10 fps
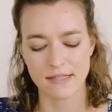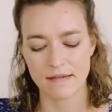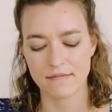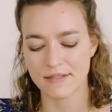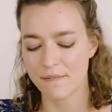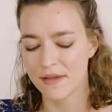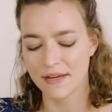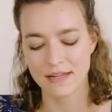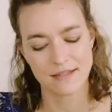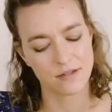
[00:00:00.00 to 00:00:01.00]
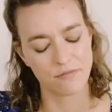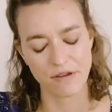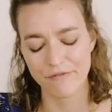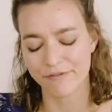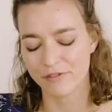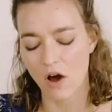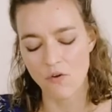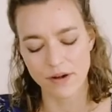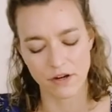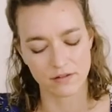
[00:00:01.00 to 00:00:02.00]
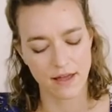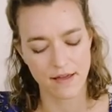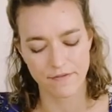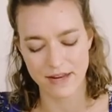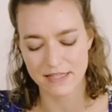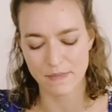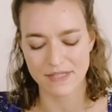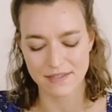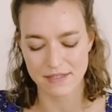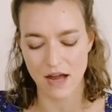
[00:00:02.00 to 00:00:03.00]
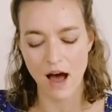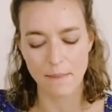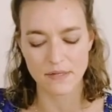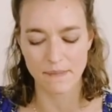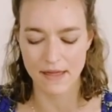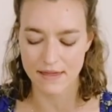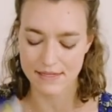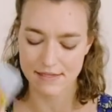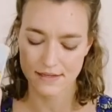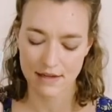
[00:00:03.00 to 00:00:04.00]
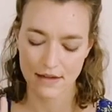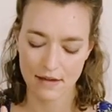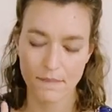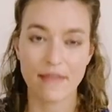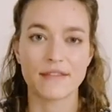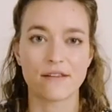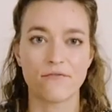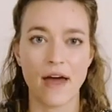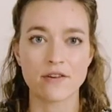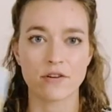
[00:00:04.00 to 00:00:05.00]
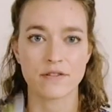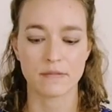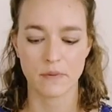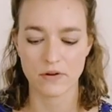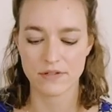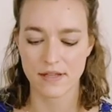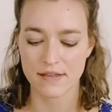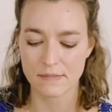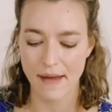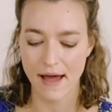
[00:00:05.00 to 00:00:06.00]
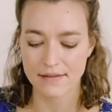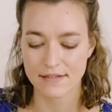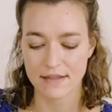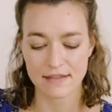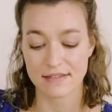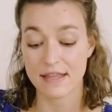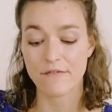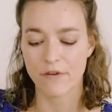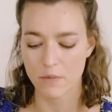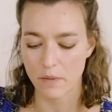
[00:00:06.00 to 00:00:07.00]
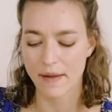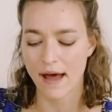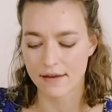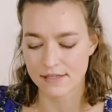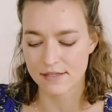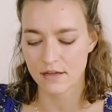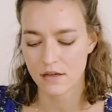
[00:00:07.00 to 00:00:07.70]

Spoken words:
Something needs to reflow in your life, and it's been stopped by this event or this person, this thing from your past.